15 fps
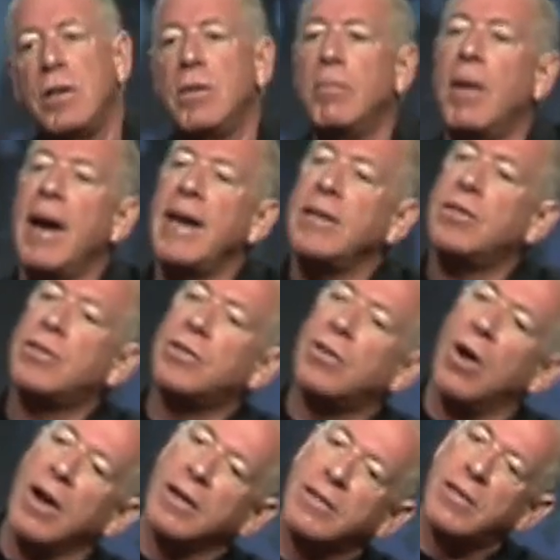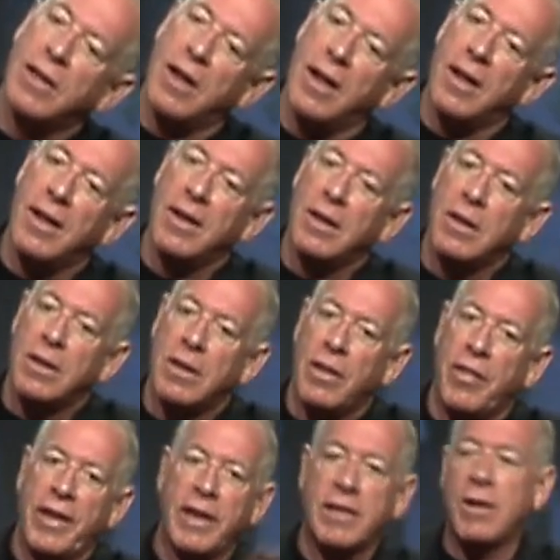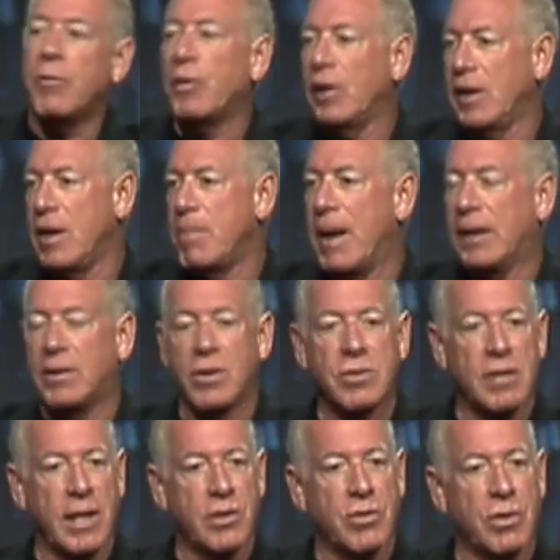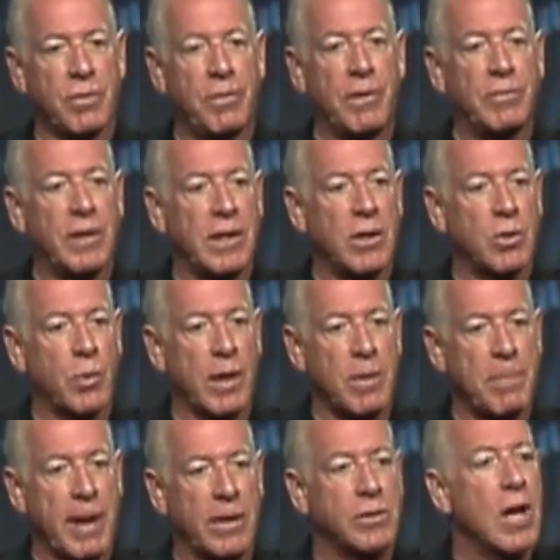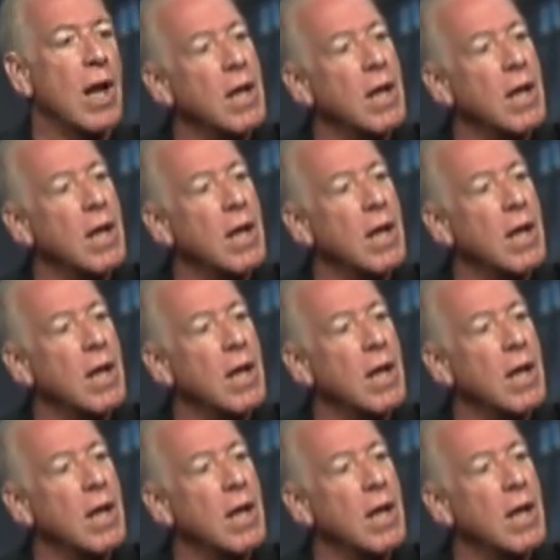you might start to think differently about those extra 15 to 20 pounds.